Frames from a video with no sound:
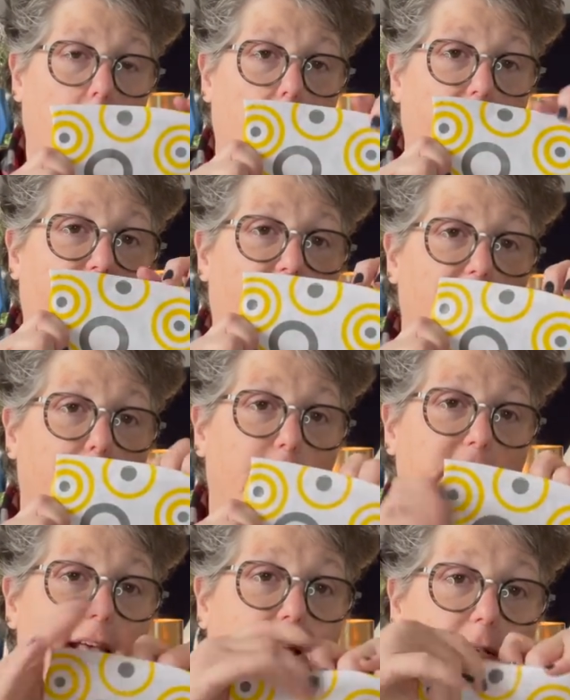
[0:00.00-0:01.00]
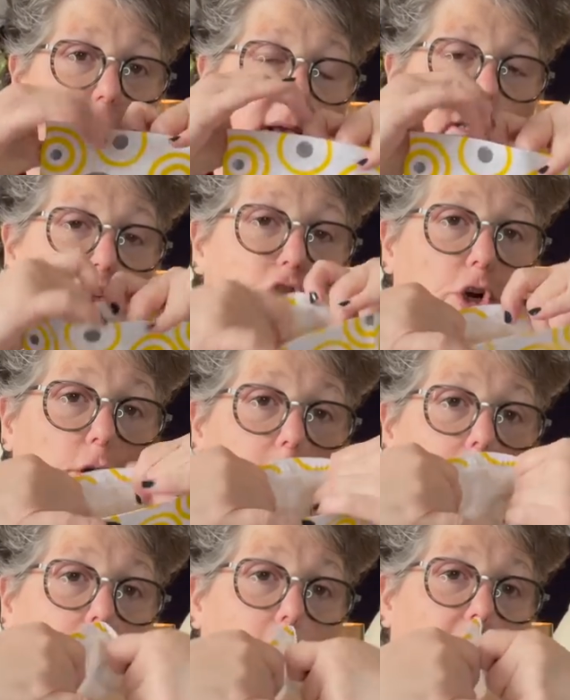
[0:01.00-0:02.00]
this protects my shirt
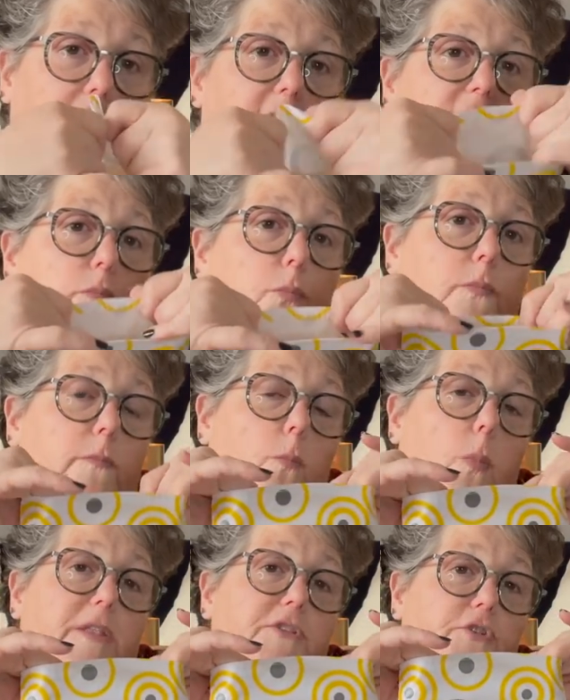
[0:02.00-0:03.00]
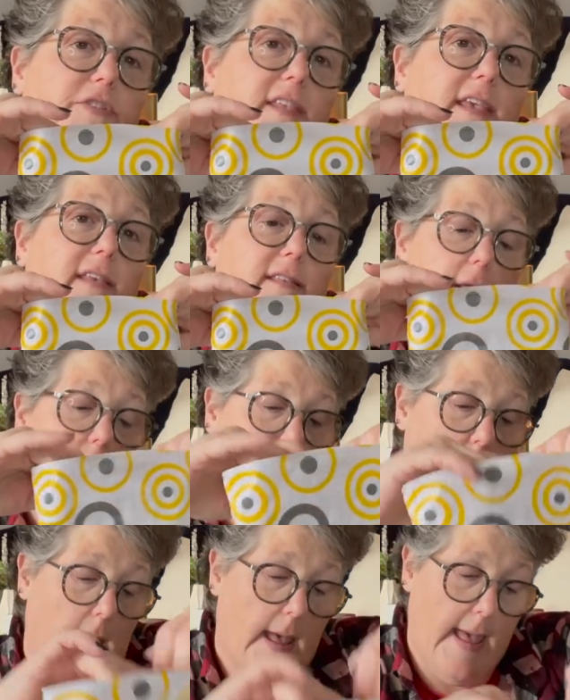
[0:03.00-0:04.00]
in this winter season.
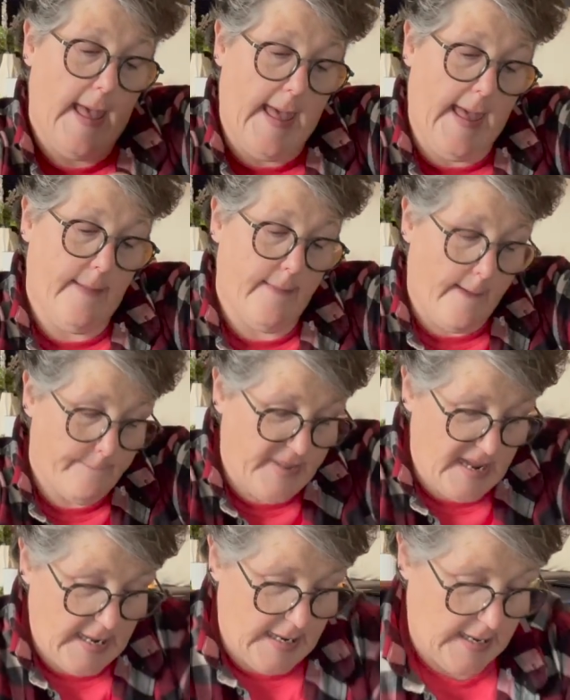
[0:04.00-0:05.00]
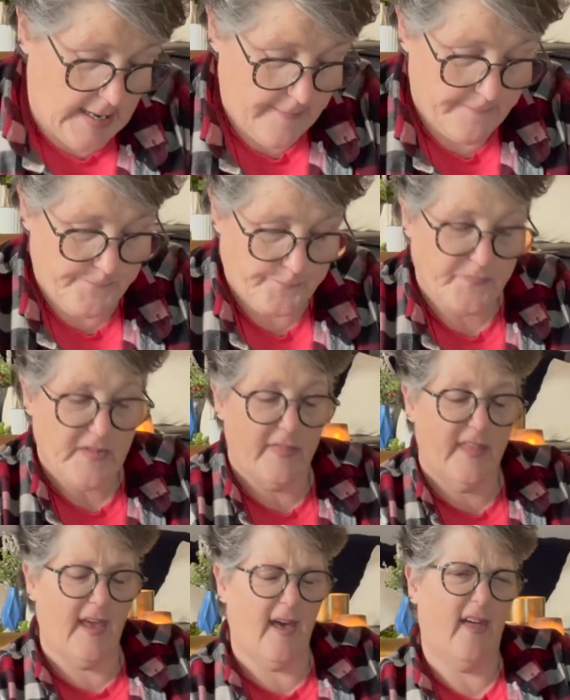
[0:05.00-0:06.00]
And B,
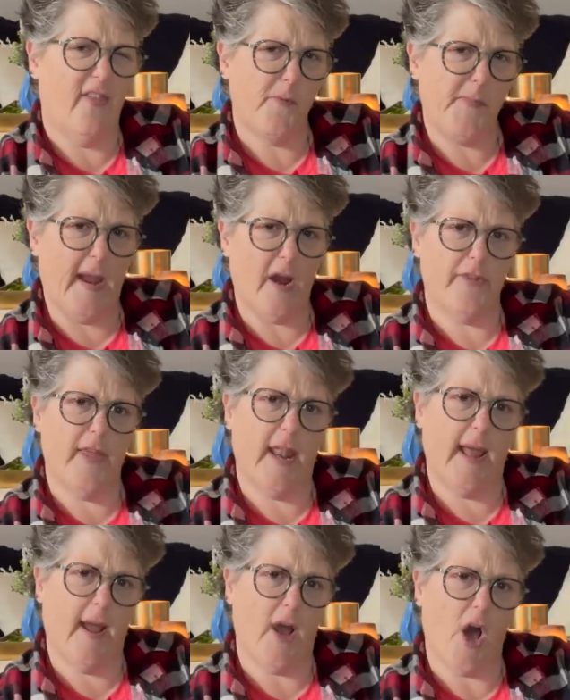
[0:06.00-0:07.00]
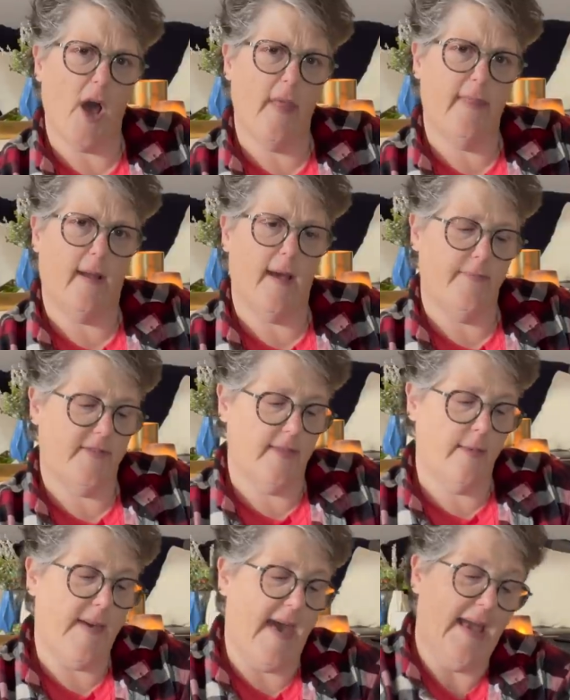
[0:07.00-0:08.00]
the other pair that I got that comes in
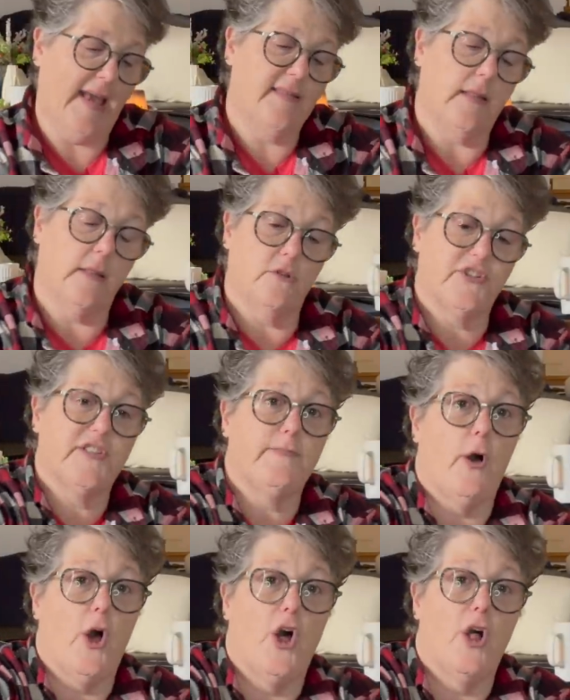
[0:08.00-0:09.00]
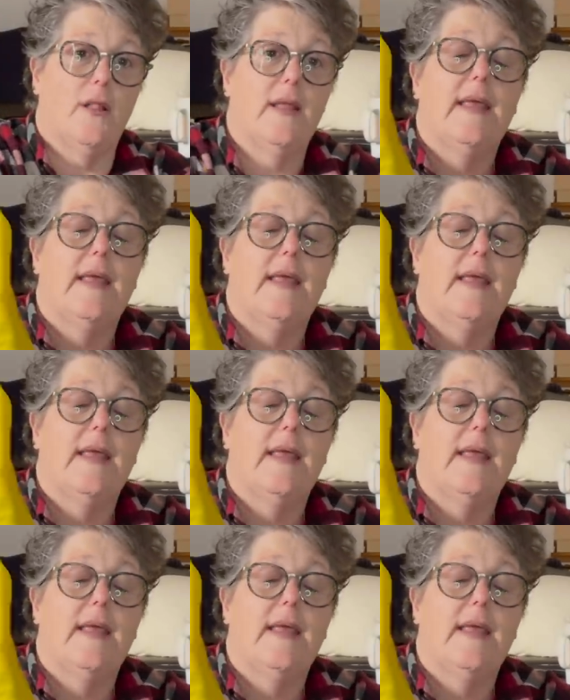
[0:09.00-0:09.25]
the bag is a little small.